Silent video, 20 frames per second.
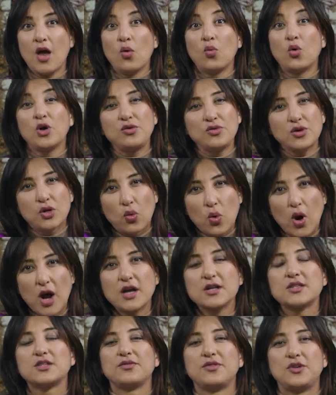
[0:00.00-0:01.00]
What
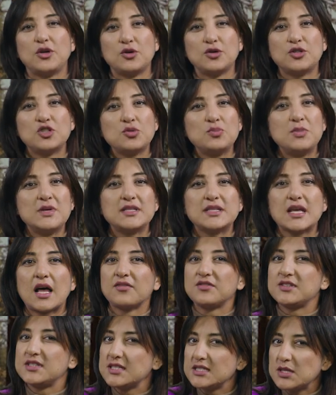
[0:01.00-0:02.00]
requires of you is to be
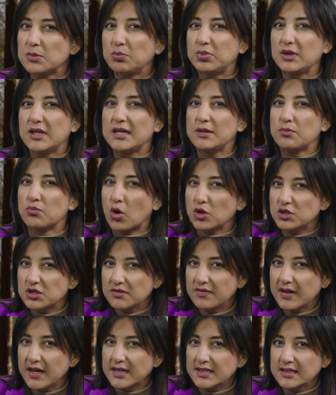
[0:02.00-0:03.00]
self-disciplined,
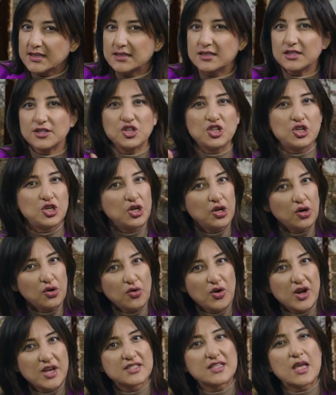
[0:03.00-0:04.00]
motivated,
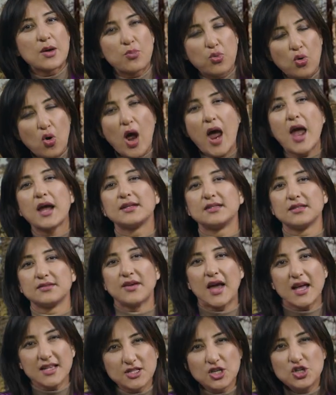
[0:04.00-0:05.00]
curious, and
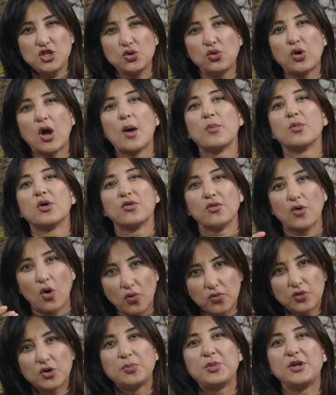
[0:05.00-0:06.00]
proactive as a newcomer
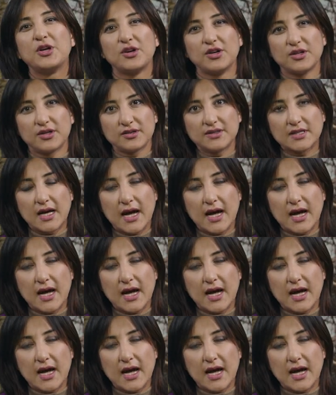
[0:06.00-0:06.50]
over a period of